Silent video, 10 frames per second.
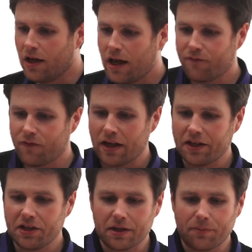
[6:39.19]
And finally,
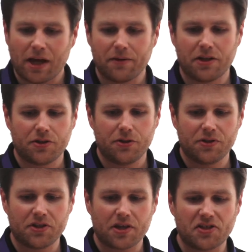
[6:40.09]
you need to be able to
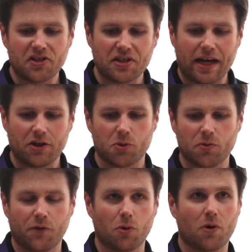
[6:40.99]
discuss standards
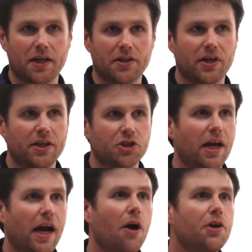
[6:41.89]
with your organization.
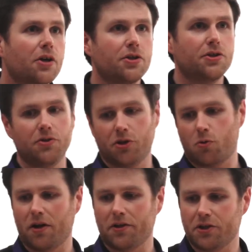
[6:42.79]
How are you going to do your
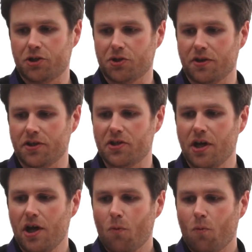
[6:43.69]
quality assurance?
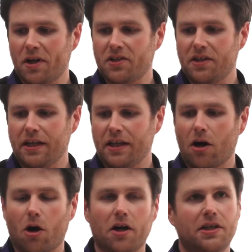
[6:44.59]
What the
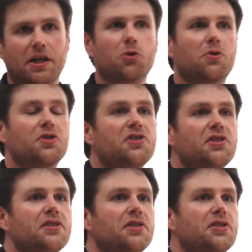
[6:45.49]
architectural
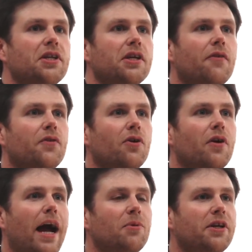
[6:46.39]
consistency of your
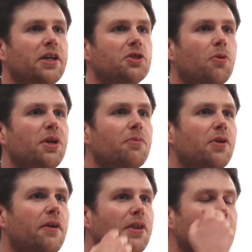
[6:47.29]
application will be.
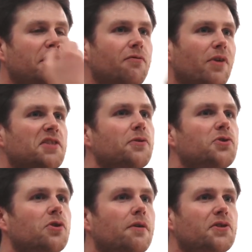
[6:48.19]
Will everything be RESTful
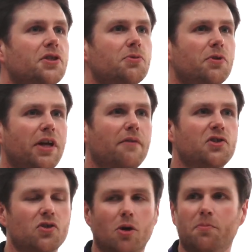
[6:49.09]
services? Will you have
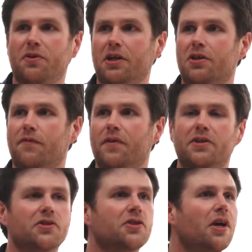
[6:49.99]
SOAP
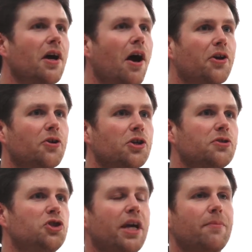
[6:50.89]
interfaces? Are you going to
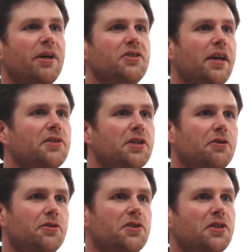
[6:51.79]
use JMS to
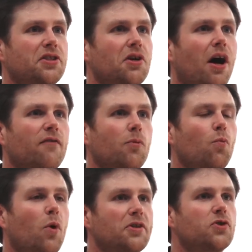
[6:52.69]
asynchronously talk from
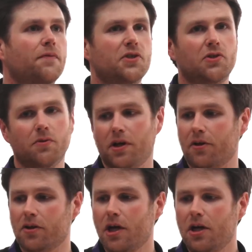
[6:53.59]
one service to
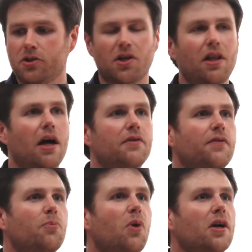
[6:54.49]
another? There's a lot of
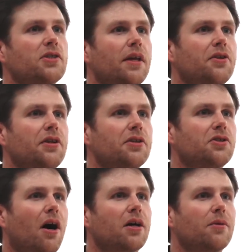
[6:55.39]
different parts of that you need to
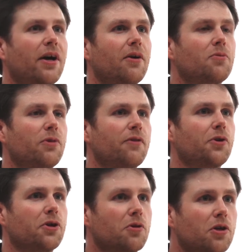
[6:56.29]
talk about with
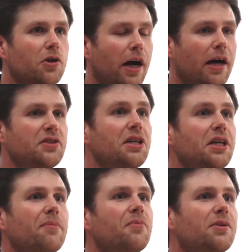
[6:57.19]
your
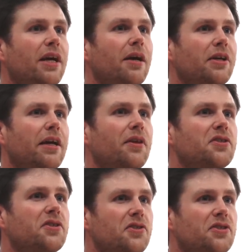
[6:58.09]
team to be able to get
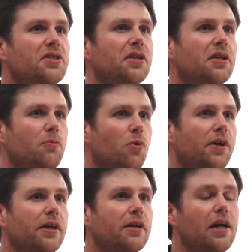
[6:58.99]
things consistently
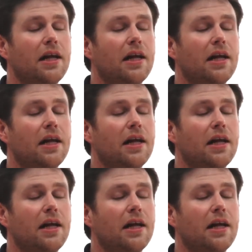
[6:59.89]
working.